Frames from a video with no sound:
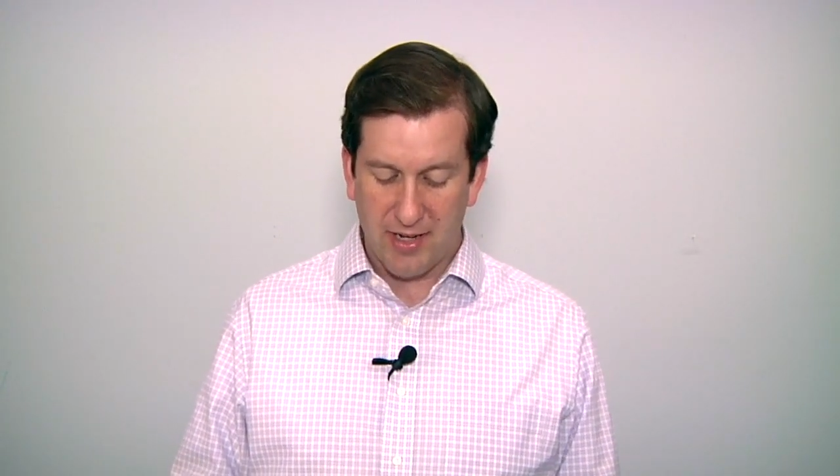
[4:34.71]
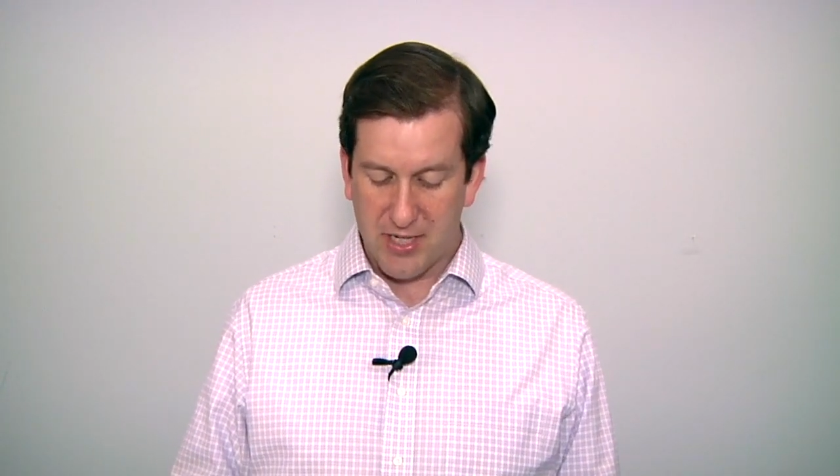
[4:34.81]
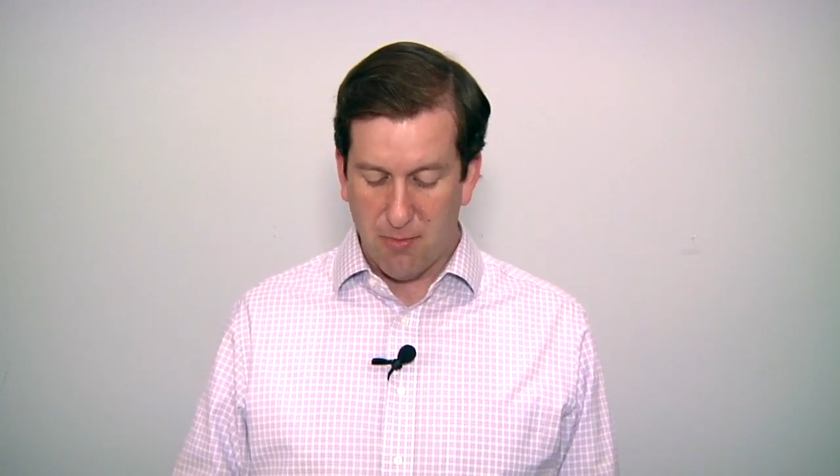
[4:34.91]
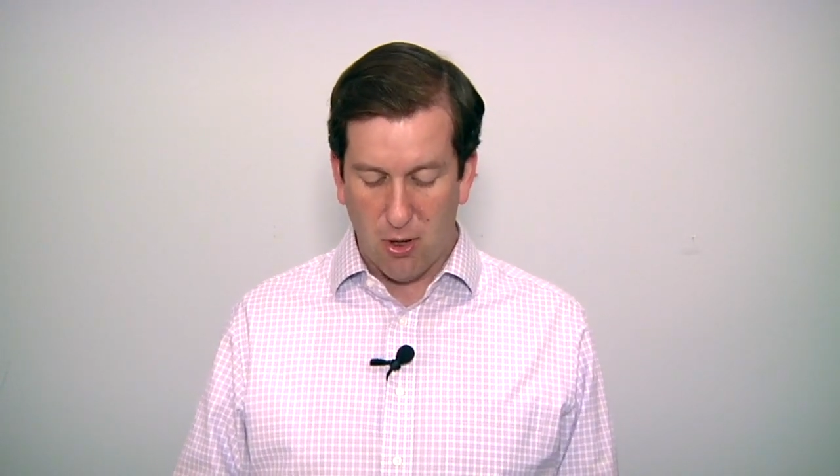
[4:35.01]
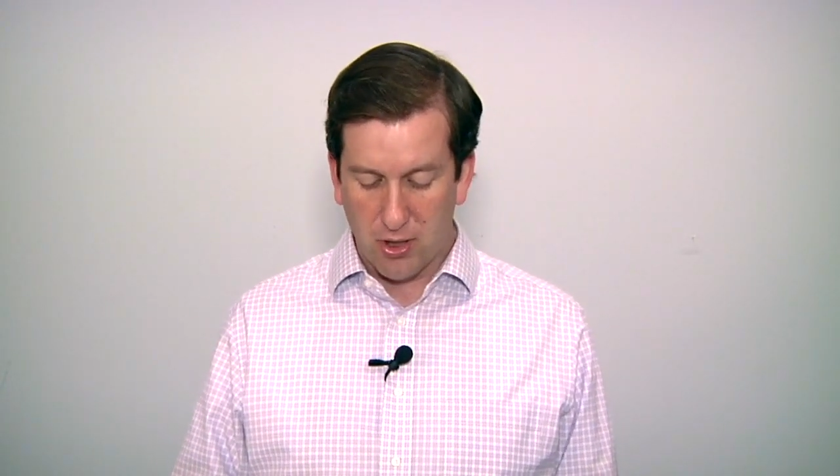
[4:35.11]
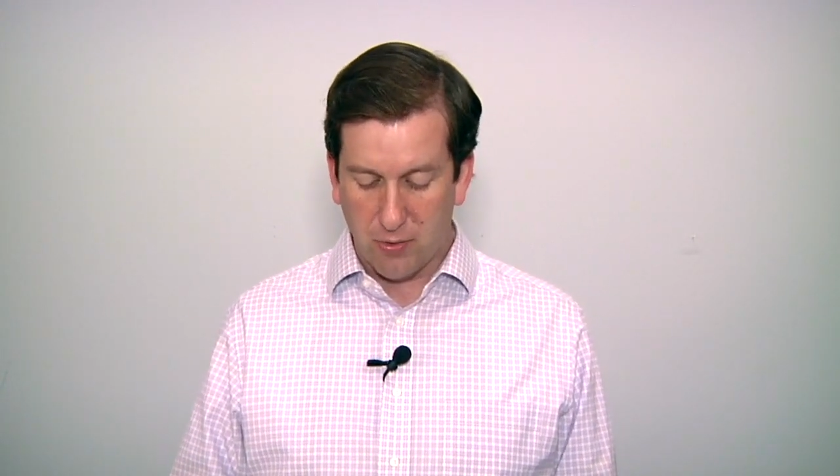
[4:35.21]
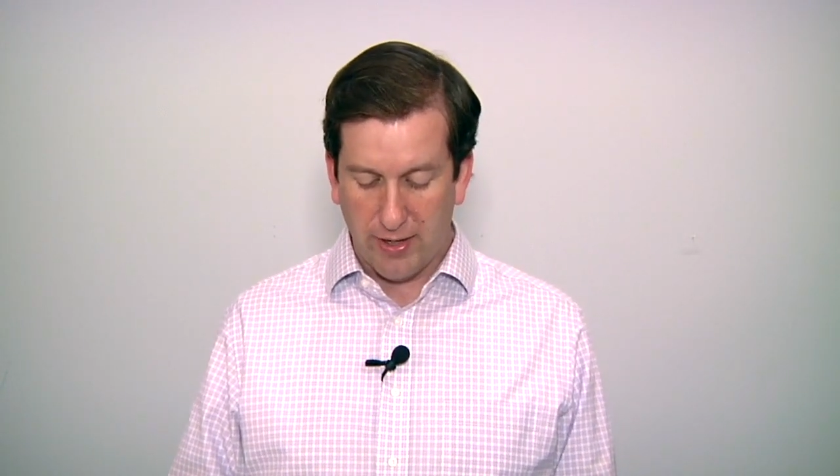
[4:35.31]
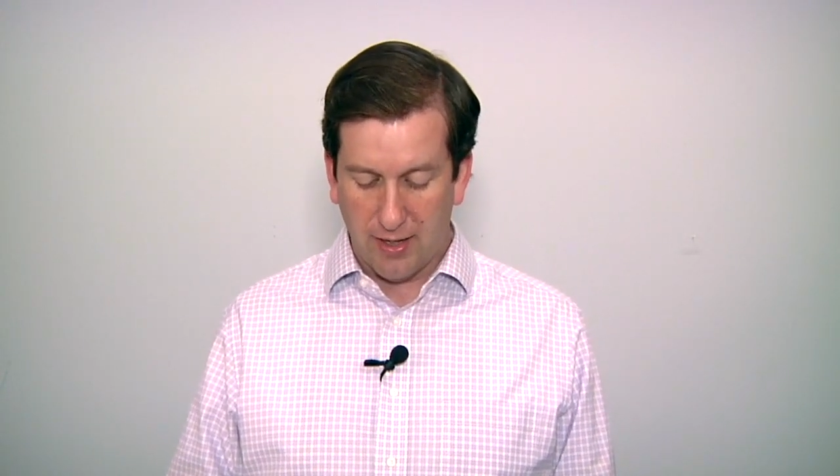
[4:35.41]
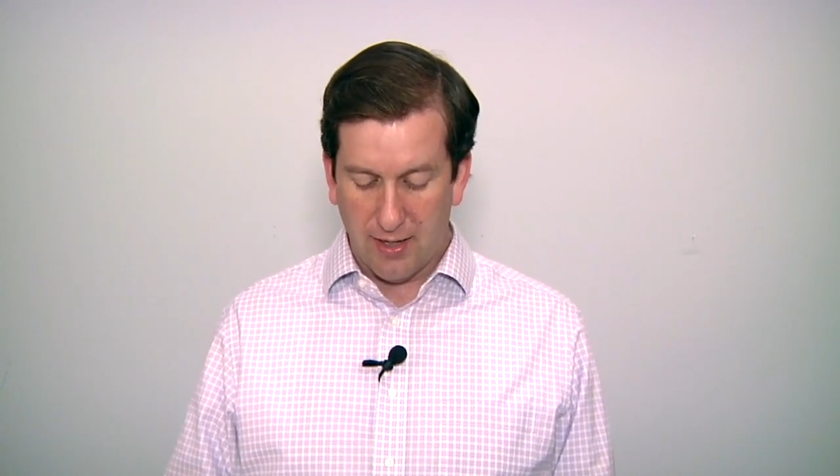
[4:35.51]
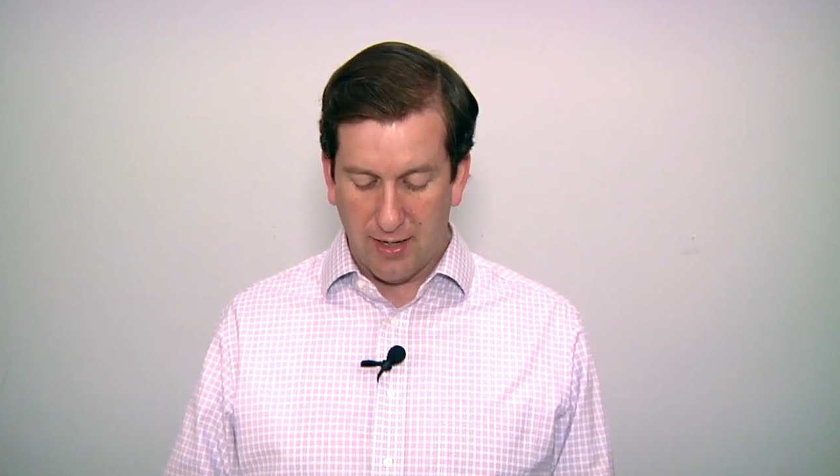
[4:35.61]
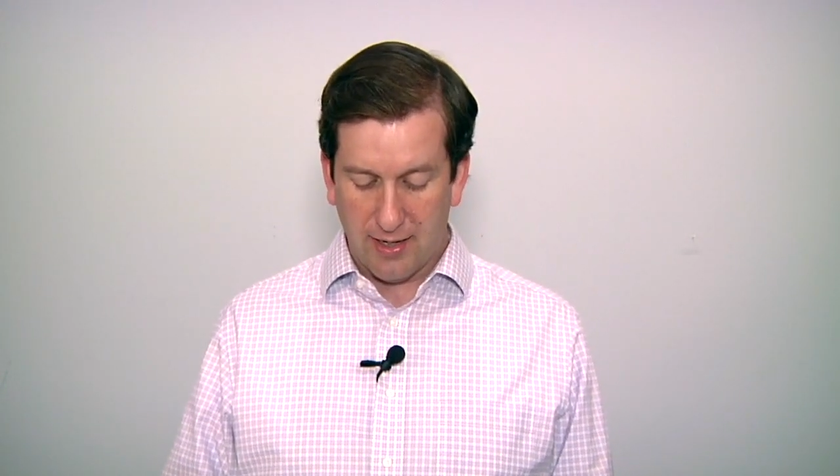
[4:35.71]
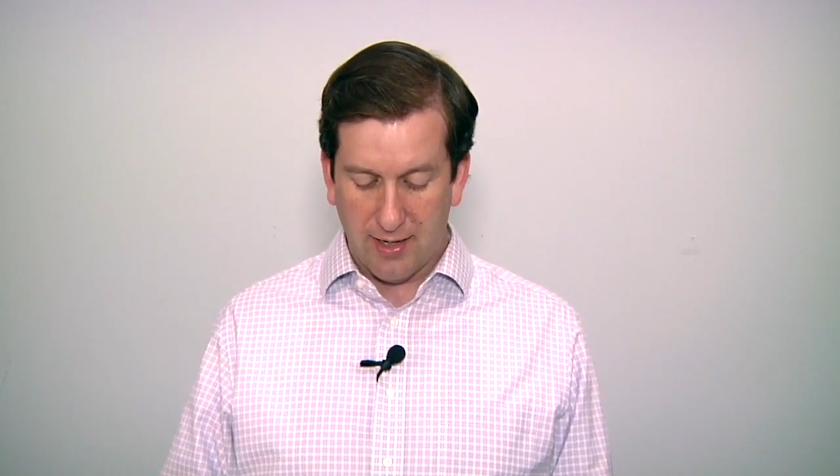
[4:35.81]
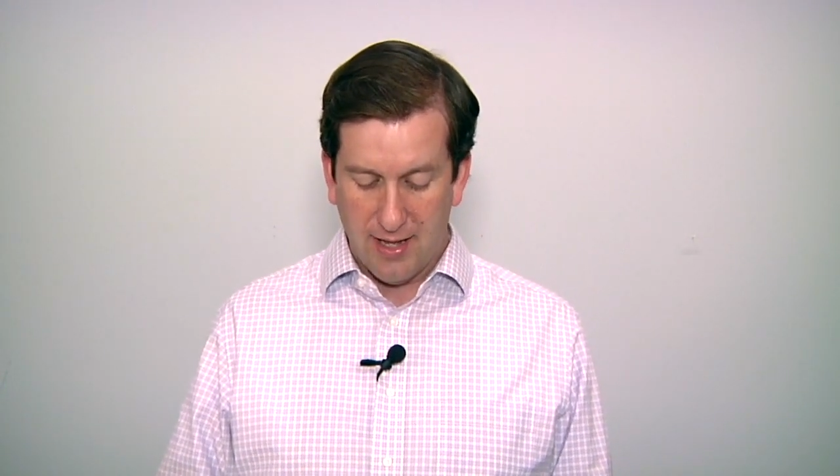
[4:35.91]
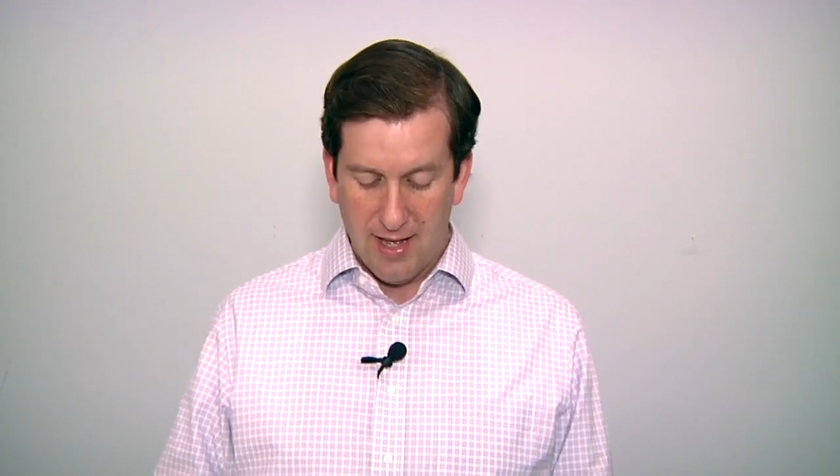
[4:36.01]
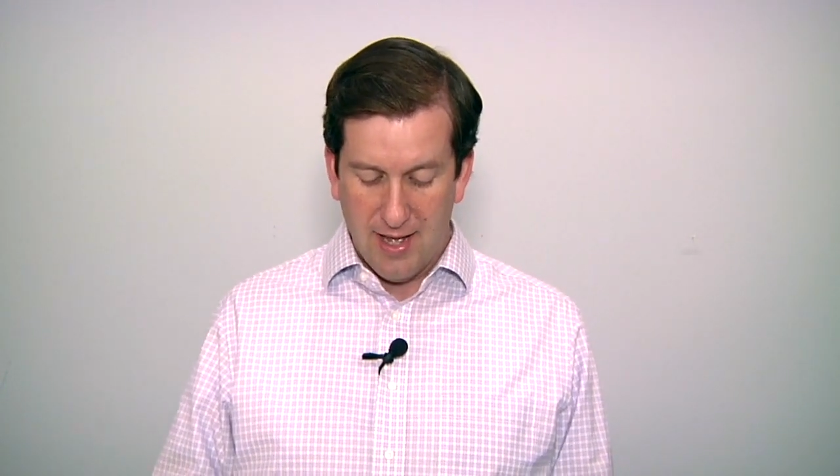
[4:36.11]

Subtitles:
to small and great alike.